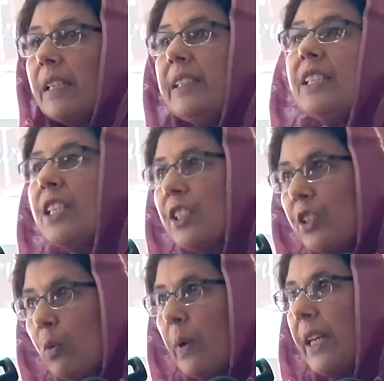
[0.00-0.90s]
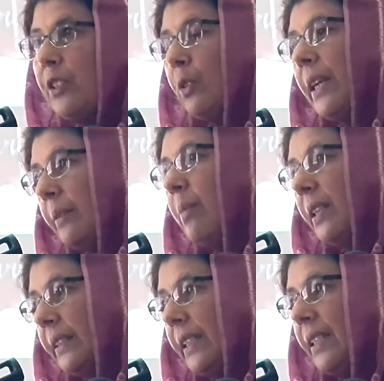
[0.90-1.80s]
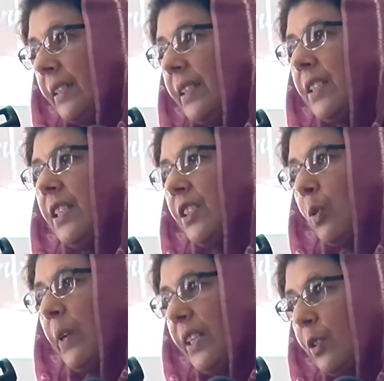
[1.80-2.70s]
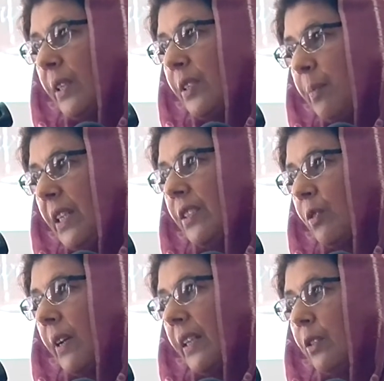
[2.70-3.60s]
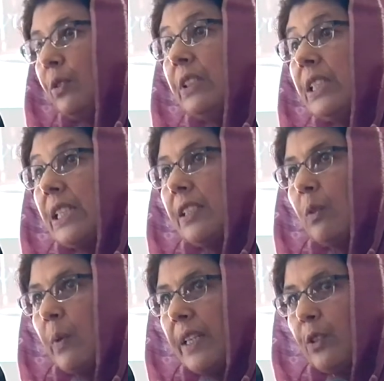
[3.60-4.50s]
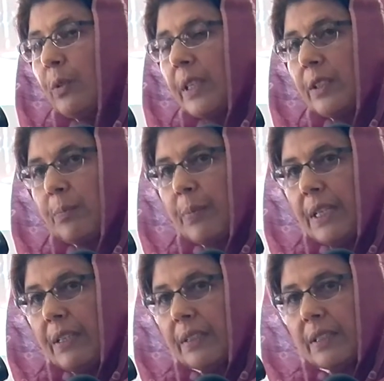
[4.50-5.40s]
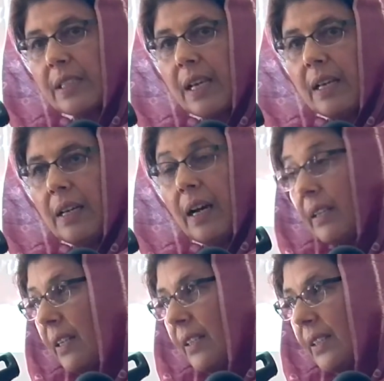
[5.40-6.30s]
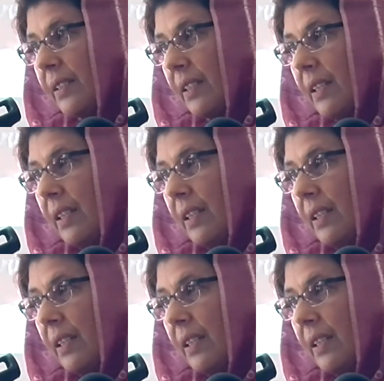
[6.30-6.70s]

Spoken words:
this is the way to get bhakti, this is the way to experience Vaheguru, this is the way to experience Harras,